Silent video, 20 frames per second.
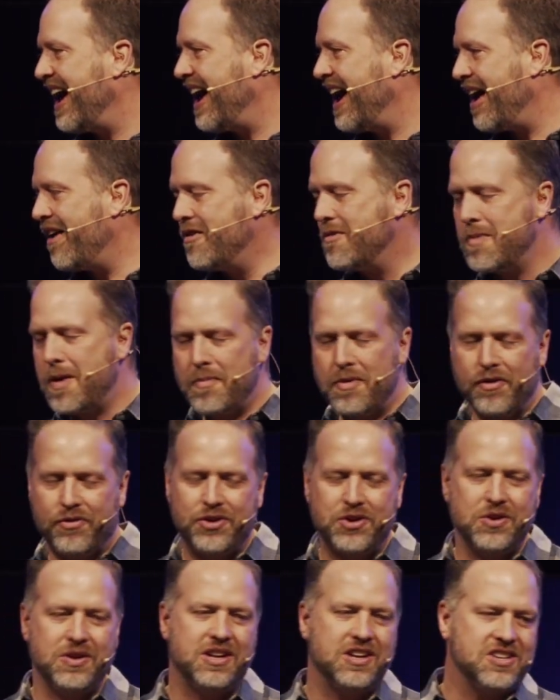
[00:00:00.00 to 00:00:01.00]
I remember a
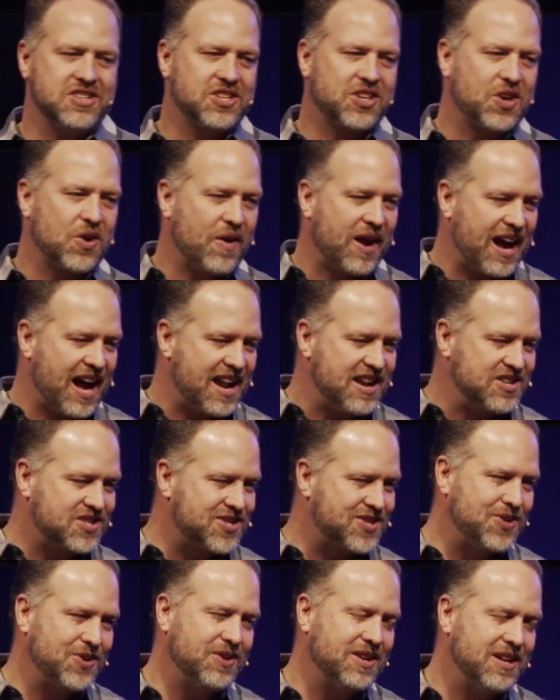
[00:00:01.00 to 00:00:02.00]
few years ago, I had a
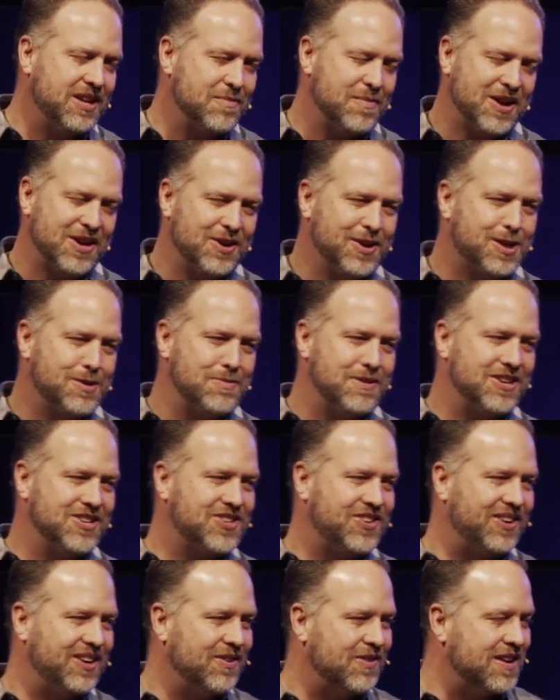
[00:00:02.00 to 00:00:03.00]
student in my youth
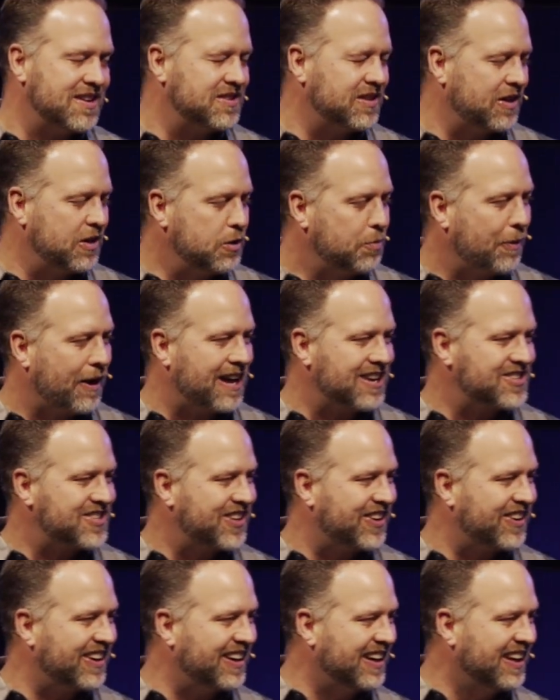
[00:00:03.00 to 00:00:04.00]
ministry when I was a youth
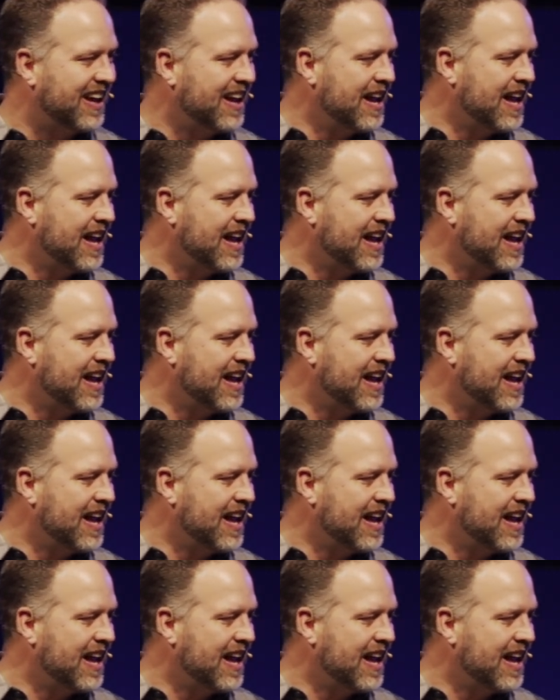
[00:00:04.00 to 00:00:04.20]
pastor,